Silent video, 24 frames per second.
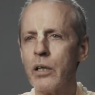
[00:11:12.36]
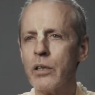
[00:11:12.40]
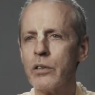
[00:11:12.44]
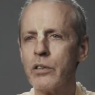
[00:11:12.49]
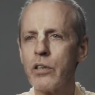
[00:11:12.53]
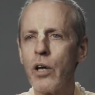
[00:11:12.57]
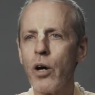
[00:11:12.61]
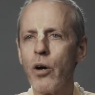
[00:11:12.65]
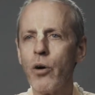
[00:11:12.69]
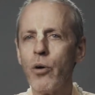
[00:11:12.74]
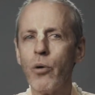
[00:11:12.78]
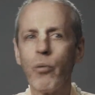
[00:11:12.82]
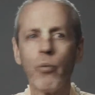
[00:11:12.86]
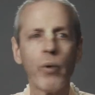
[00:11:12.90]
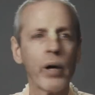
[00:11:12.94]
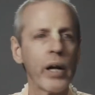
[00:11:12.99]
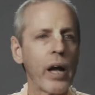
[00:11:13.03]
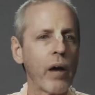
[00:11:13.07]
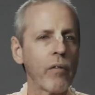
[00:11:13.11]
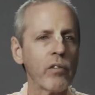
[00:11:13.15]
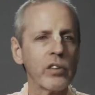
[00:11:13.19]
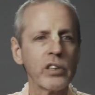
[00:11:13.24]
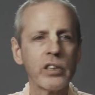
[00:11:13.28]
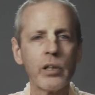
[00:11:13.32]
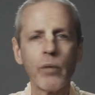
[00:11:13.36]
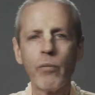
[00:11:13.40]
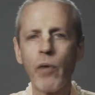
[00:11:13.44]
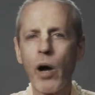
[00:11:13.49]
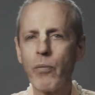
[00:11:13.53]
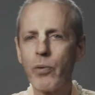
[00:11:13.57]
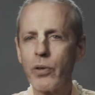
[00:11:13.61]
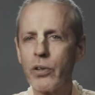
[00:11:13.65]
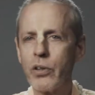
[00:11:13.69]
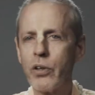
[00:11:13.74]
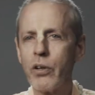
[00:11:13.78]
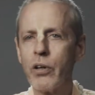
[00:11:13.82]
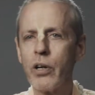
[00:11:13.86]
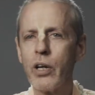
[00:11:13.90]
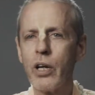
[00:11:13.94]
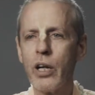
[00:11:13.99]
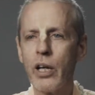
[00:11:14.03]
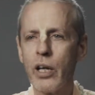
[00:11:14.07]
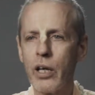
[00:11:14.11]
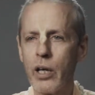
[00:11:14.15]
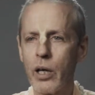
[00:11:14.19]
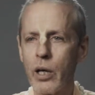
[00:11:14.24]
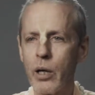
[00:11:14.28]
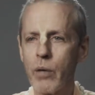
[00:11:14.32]
So whenever some
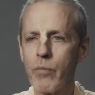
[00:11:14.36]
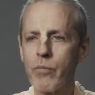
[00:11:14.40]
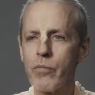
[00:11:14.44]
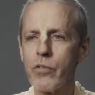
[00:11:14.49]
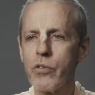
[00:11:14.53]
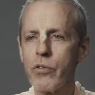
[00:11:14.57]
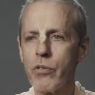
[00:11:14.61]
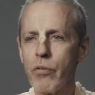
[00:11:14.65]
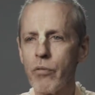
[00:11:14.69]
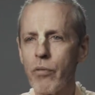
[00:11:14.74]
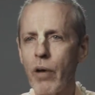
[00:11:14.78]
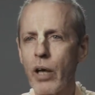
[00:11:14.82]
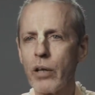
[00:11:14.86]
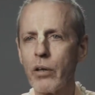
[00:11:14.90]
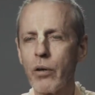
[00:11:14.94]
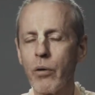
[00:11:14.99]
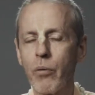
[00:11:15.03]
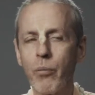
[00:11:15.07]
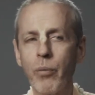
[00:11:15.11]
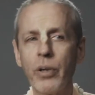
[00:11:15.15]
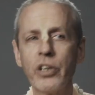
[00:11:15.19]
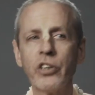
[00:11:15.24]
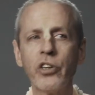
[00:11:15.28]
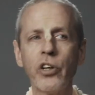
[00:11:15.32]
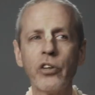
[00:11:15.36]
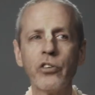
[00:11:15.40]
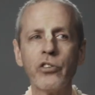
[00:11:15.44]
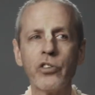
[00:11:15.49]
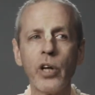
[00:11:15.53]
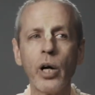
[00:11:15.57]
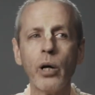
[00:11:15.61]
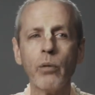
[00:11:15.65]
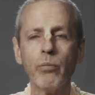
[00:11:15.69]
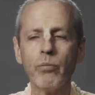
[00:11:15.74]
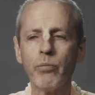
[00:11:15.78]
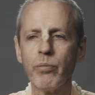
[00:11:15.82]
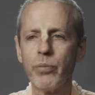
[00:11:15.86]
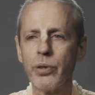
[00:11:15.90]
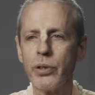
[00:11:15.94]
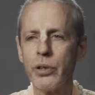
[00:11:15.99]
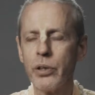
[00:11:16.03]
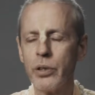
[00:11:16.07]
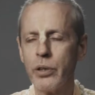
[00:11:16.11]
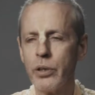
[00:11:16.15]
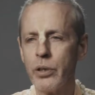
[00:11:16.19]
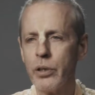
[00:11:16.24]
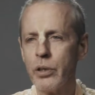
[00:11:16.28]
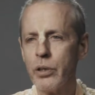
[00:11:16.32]
opportunity comes, rather, we should jump
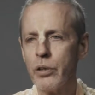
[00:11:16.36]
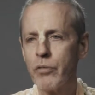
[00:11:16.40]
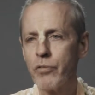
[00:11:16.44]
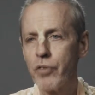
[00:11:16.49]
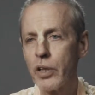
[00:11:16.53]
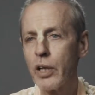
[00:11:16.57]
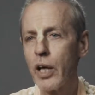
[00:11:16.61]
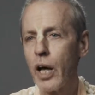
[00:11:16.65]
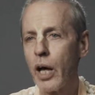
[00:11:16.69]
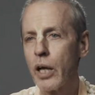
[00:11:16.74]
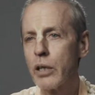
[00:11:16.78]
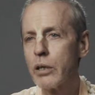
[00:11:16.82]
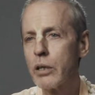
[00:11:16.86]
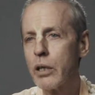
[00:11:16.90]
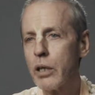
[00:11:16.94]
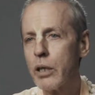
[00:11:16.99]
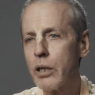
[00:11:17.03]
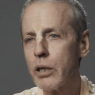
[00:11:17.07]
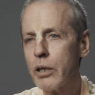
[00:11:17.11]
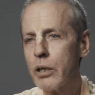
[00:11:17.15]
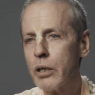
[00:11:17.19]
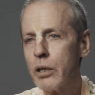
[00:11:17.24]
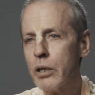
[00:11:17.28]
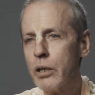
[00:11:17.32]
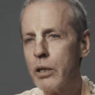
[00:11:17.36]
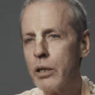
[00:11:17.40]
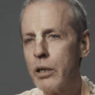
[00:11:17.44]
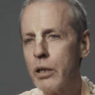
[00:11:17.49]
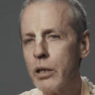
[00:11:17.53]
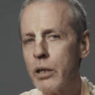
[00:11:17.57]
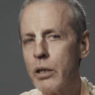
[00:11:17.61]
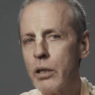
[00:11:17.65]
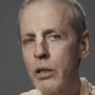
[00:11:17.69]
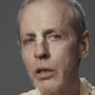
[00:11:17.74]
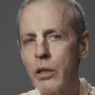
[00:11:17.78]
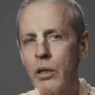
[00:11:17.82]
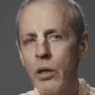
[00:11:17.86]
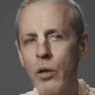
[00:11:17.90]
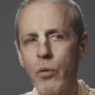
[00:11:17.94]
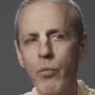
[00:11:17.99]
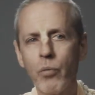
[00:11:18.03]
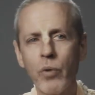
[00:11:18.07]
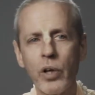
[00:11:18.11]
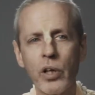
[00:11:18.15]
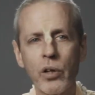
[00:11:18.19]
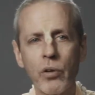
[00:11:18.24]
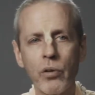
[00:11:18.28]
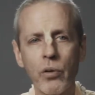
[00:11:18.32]
for that.
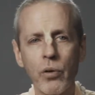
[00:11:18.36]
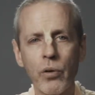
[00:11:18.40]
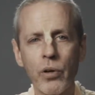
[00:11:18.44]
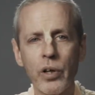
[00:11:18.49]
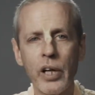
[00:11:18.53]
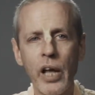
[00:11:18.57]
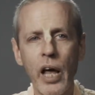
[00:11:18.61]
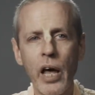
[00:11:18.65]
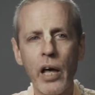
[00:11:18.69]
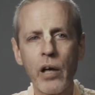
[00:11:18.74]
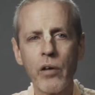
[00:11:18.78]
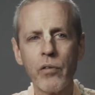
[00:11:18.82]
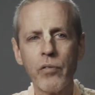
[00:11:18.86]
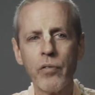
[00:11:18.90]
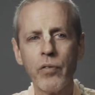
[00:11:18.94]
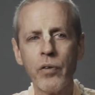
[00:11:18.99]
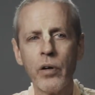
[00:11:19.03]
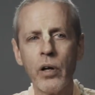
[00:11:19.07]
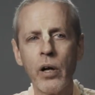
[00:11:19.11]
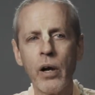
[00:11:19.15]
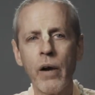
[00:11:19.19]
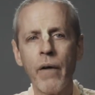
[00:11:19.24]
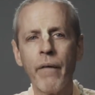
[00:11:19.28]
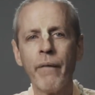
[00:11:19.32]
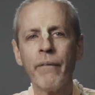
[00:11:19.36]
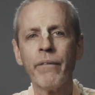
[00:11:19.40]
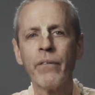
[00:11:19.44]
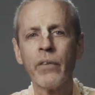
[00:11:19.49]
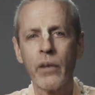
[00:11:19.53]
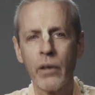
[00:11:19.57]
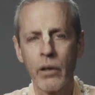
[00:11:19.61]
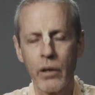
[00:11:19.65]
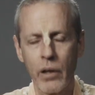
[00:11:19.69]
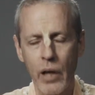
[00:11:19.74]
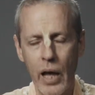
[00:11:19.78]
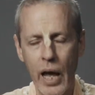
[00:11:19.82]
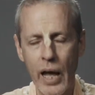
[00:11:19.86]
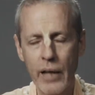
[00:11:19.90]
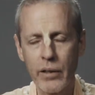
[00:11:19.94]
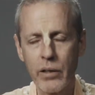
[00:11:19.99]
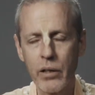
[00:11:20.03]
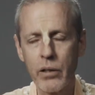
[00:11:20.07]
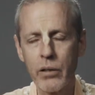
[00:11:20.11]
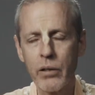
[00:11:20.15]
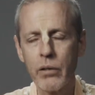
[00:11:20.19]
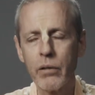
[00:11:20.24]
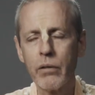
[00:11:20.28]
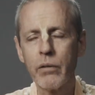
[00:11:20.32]
When Gurudev had
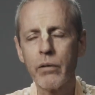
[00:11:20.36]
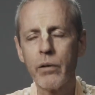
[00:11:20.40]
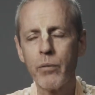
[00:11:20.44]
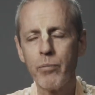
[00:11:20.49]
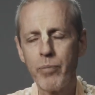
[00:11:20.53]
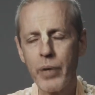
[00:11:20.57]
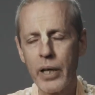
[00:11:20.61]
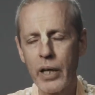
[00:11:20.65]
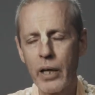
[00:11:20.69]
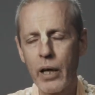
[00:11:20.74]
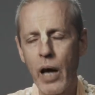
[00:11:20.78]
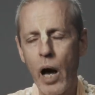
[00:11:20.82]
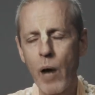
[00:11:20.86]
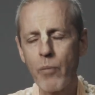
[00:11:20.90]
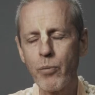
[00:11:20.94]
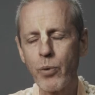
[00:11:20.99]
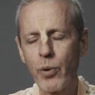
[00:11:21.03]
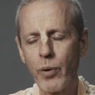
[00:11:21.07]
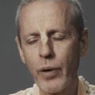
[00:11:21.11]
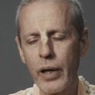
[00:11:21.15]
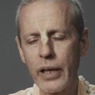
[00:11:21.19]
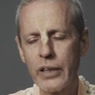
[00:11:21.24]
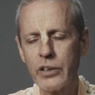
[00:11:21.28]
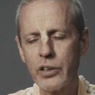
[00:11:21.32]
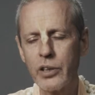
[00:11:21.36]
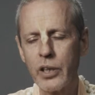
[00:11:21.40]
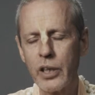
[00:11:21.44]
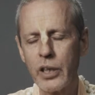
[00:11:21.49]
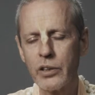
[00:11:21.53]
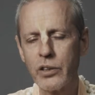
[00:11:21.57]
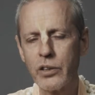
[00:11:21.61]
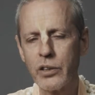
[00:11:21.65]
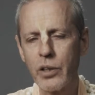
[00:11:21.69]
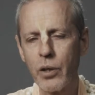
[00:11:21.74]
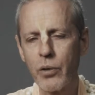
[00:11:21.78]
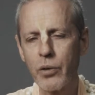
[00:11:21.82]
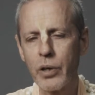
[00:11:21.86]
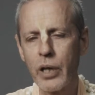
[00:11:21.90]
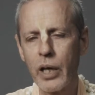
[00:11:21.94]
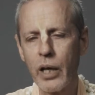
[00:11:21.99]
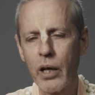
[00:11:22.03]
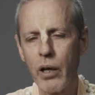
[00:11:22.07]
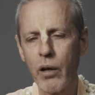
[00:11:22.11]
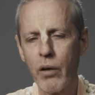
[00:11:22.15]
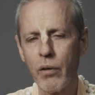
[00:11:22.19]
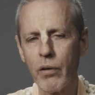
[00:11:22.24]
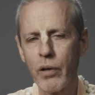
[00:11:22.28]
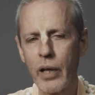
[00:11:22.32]
the big operation in
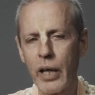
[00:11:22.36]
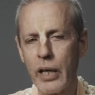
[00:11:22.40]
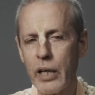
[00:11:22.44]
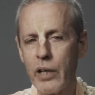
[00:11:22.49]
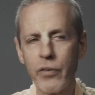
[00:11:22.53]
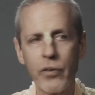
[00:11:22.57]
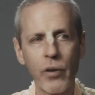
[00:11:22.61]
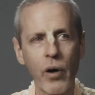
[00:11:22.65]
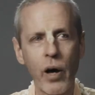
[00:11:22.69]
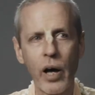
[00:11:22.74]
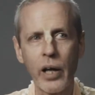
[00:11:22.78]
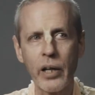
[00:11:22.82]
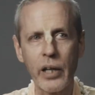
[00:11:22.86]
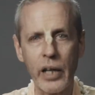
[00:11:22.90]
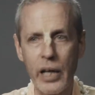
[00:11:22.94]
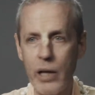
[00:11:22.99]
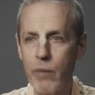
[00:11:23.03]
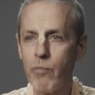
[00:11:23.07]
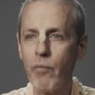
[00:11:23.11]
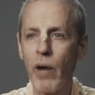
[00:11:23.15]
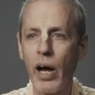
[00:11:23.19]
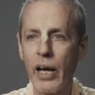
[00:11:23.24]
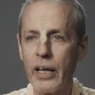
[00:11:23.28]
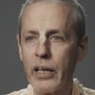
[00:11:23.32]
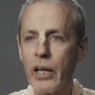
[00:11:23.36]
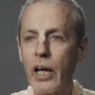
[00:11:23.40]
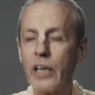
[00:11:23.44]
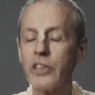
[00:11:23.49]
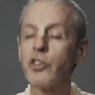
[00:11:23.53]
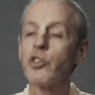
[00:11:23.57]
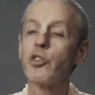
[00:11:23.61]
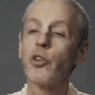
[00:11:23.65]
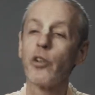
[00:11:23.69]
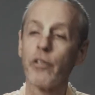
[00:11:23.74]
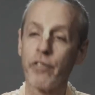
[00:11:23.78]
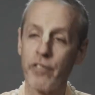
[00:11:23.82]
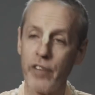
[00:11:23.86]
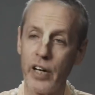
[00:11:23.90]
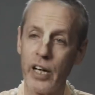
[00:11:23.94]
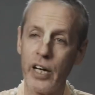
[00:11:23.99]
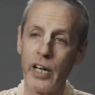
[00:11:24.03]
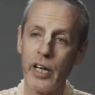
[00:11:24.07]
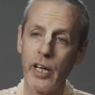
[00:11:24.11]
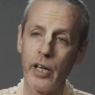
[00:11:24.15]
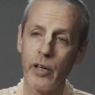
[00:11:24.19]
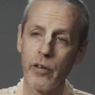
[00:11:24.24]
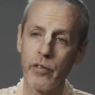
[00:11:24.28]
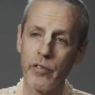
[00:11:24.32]
Sokel, and he thought he might not
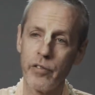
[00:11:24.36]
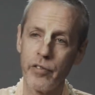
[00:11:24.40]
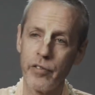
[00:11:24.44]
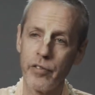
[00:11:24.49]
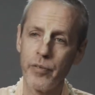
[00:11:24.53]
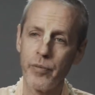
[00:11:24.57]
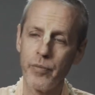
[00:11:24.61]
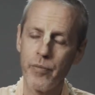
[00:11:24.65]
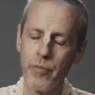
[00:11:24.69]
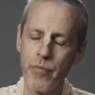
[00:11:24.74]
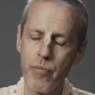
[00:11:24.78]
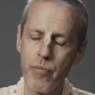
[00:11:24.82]
survive,